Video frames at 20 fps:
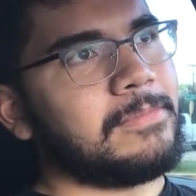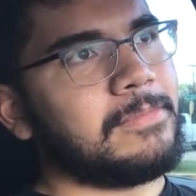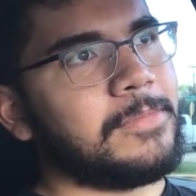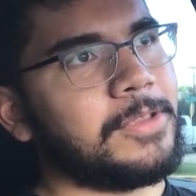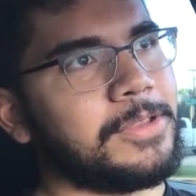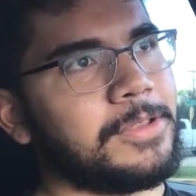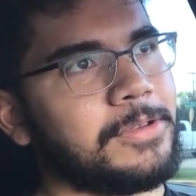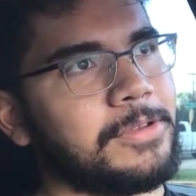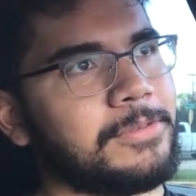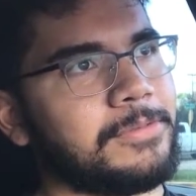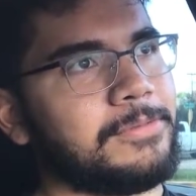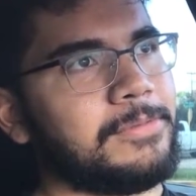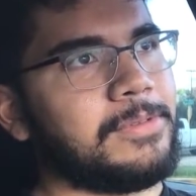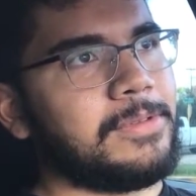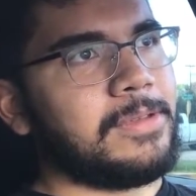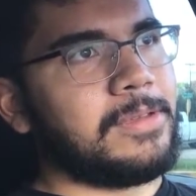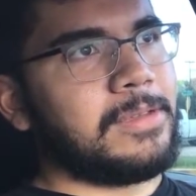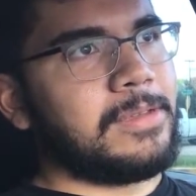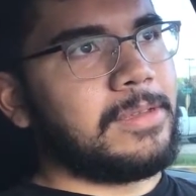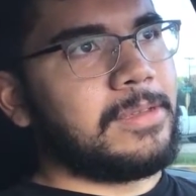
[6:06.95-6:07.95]
you know,
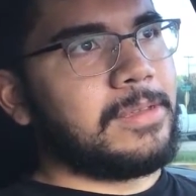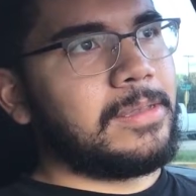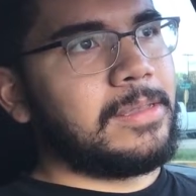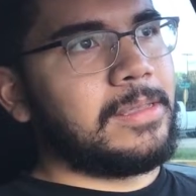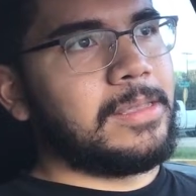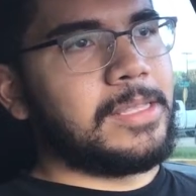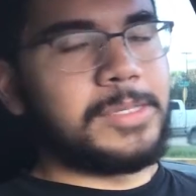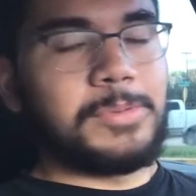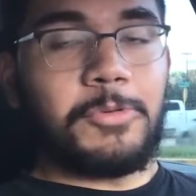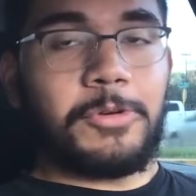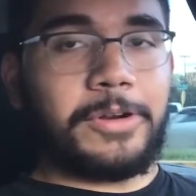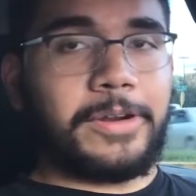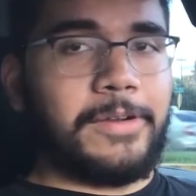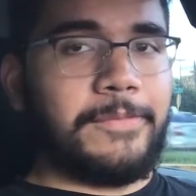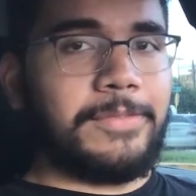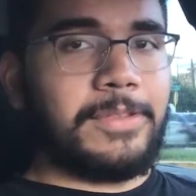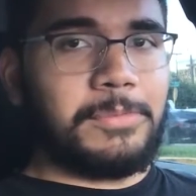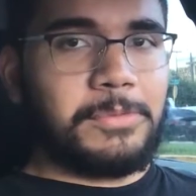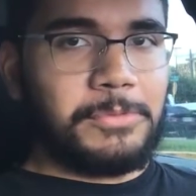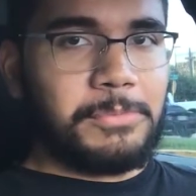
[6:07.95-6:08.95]
it's more
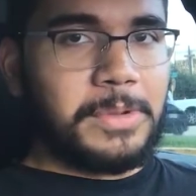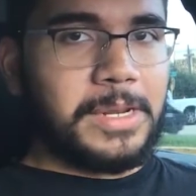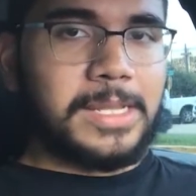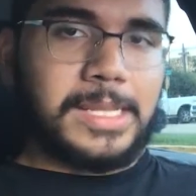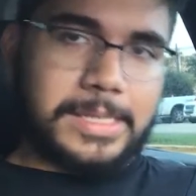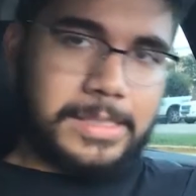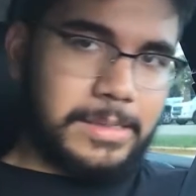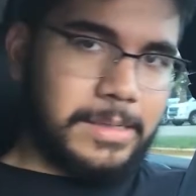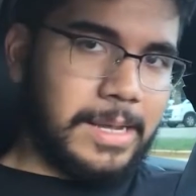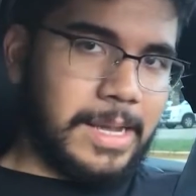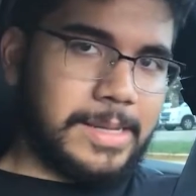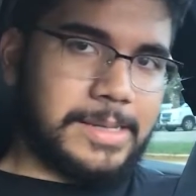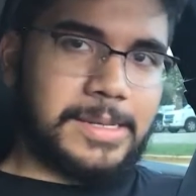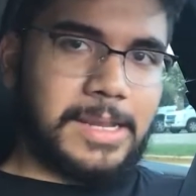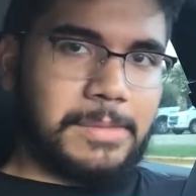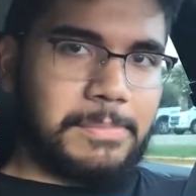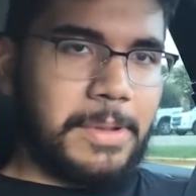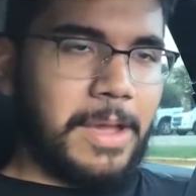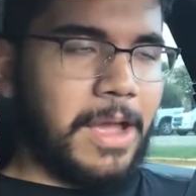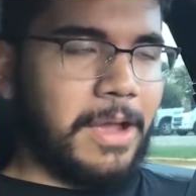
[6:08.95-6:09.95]
comfortable, but it still has
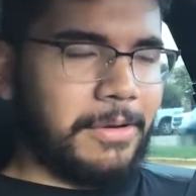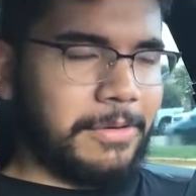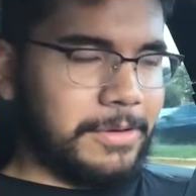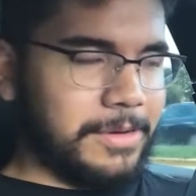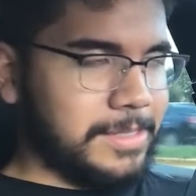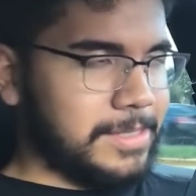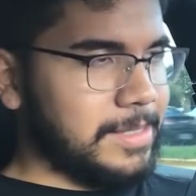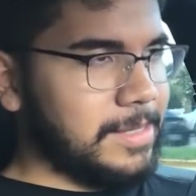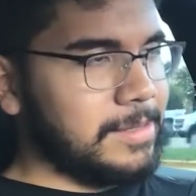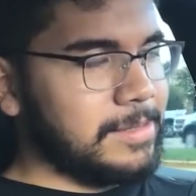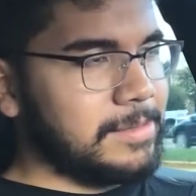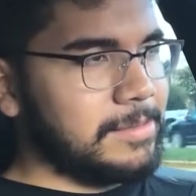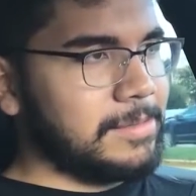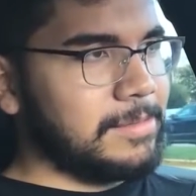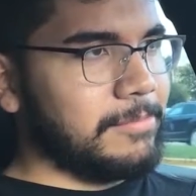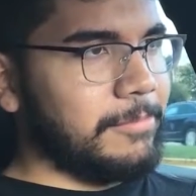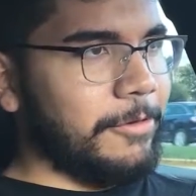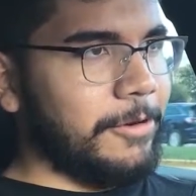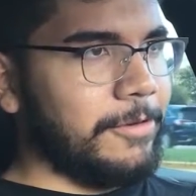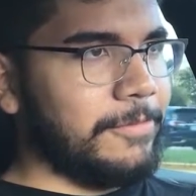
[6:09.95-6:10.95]
that power. It's like
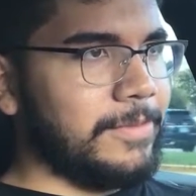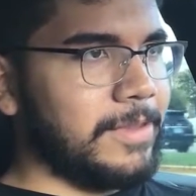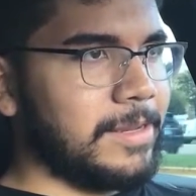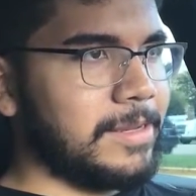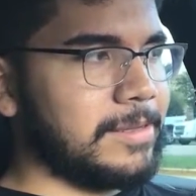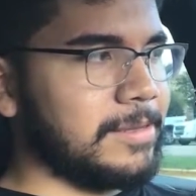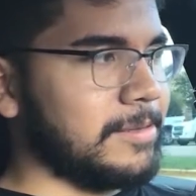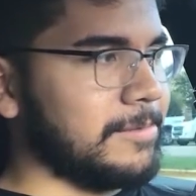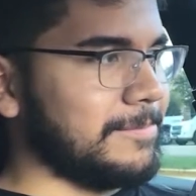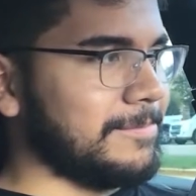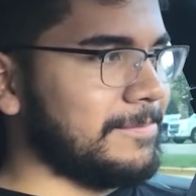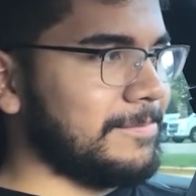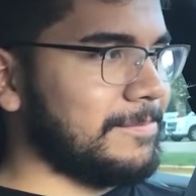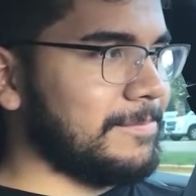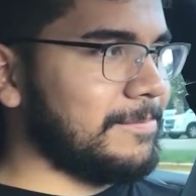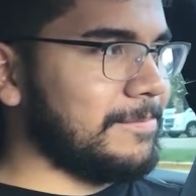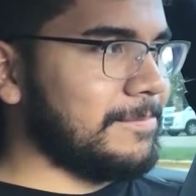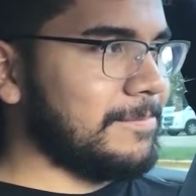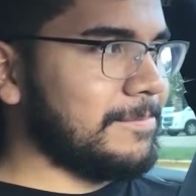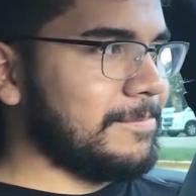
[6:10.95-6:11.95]
more of like a
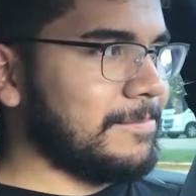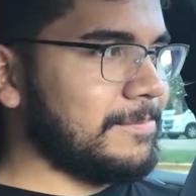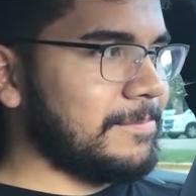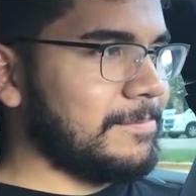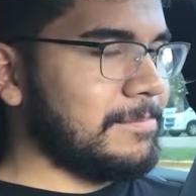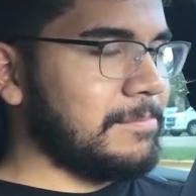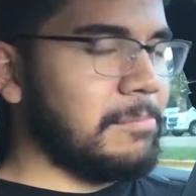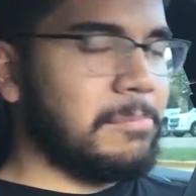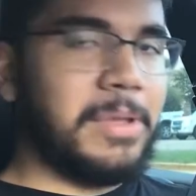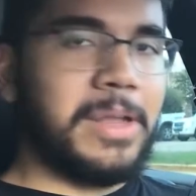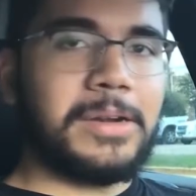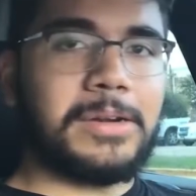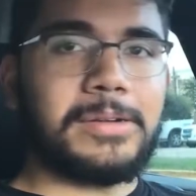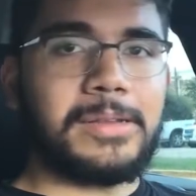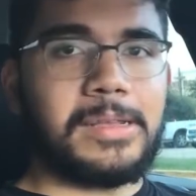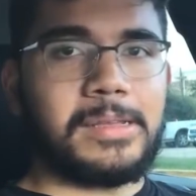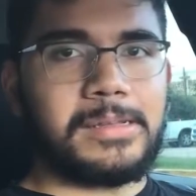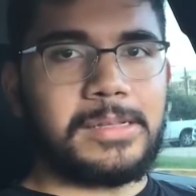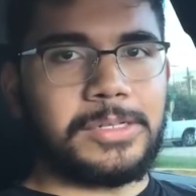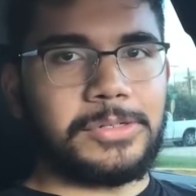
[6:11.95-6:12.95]
better
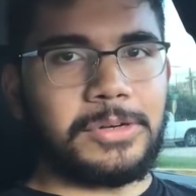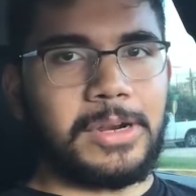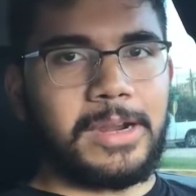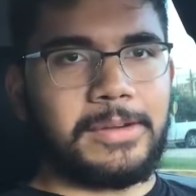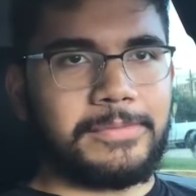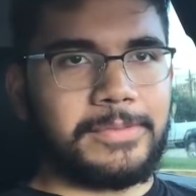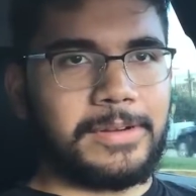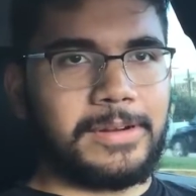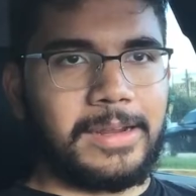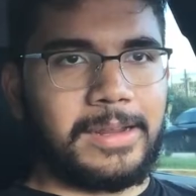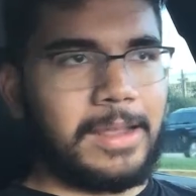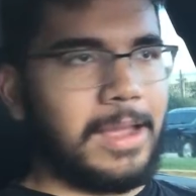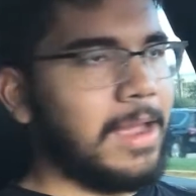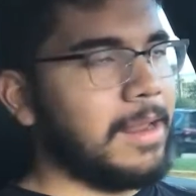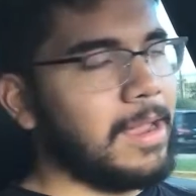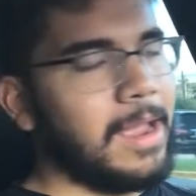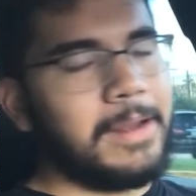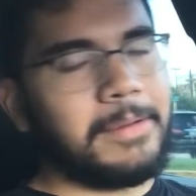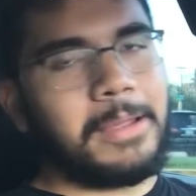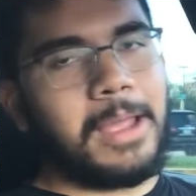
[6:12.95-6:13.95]
daily driver.
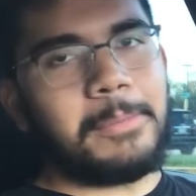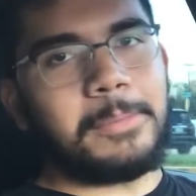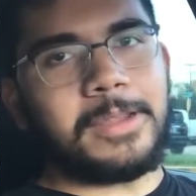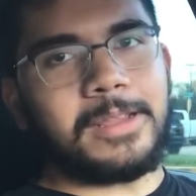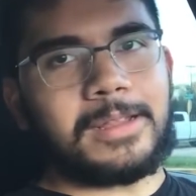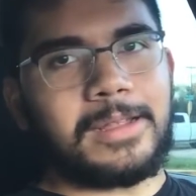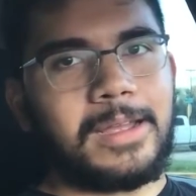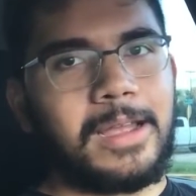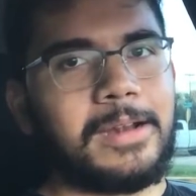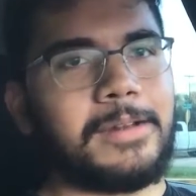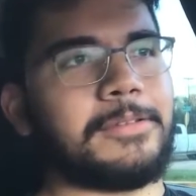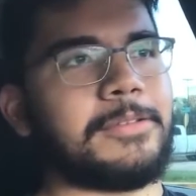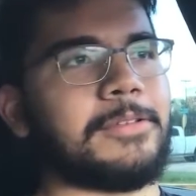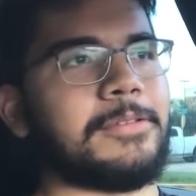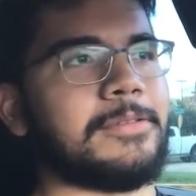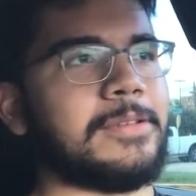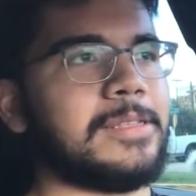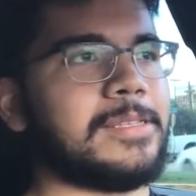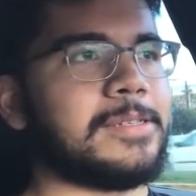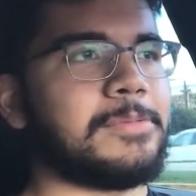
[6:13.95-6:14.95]
I mean, I don't
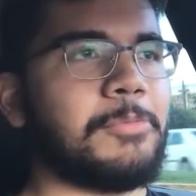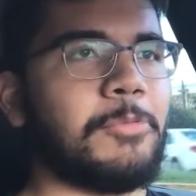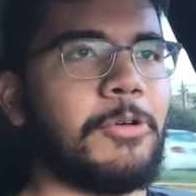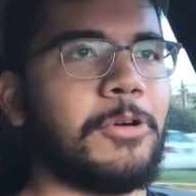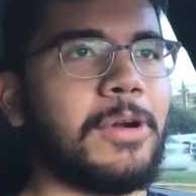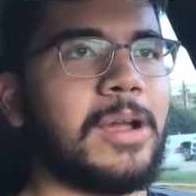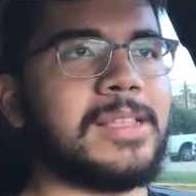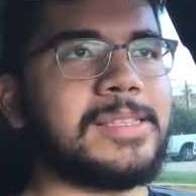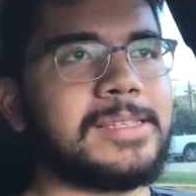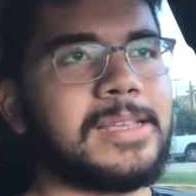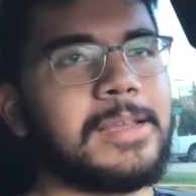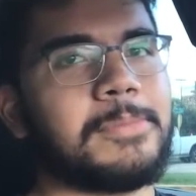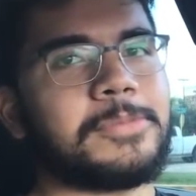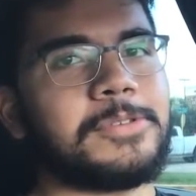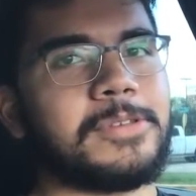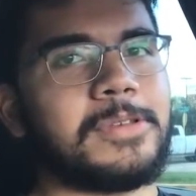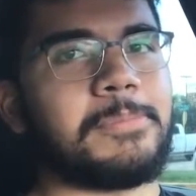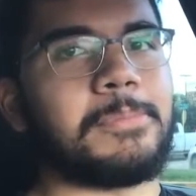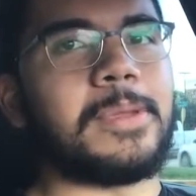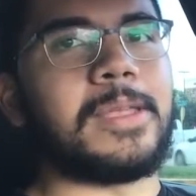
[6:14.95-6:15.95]
know. It's up
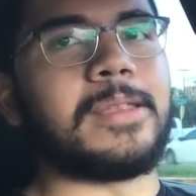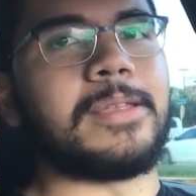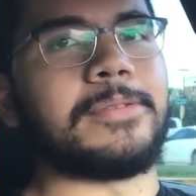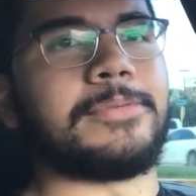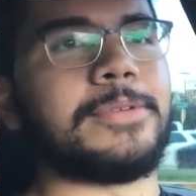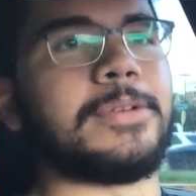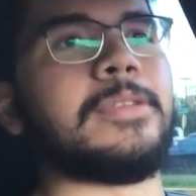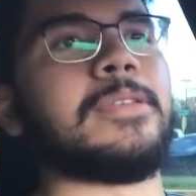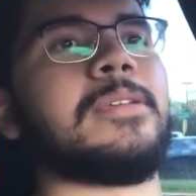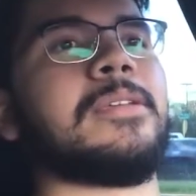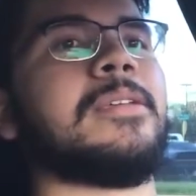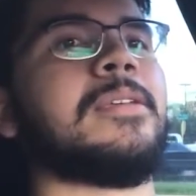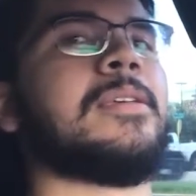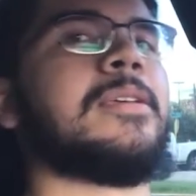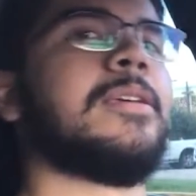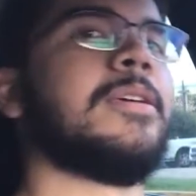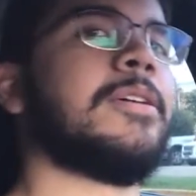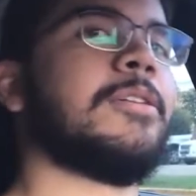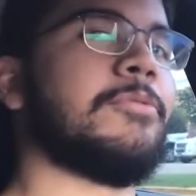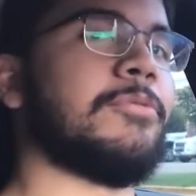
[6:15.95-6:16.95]
to opinion, really,
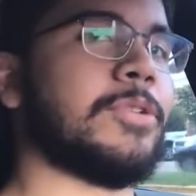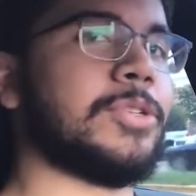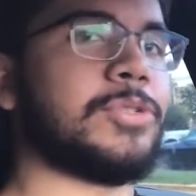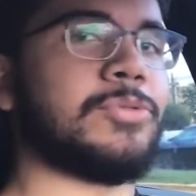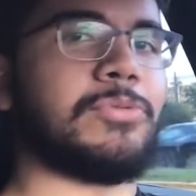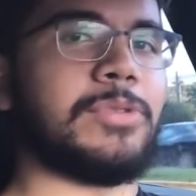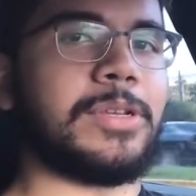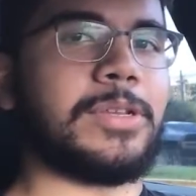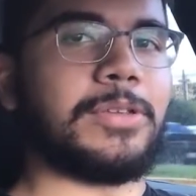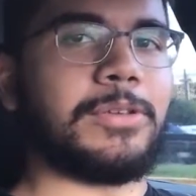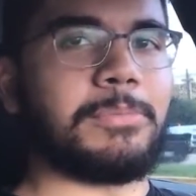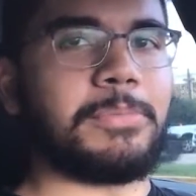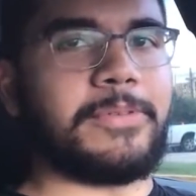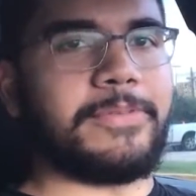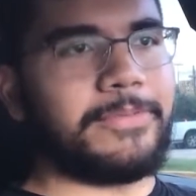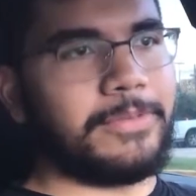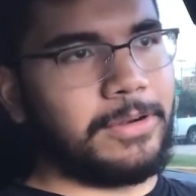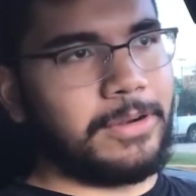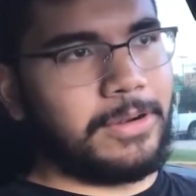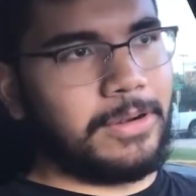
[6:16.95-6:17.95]
which one you
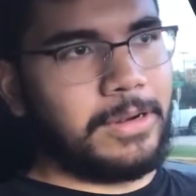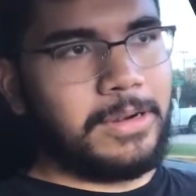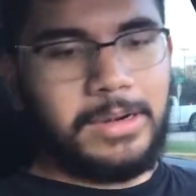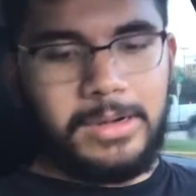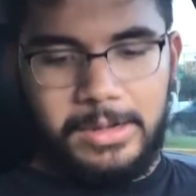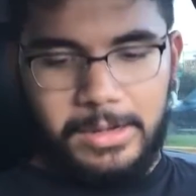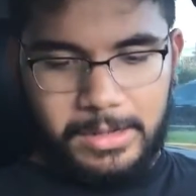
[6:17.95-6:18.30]
prefer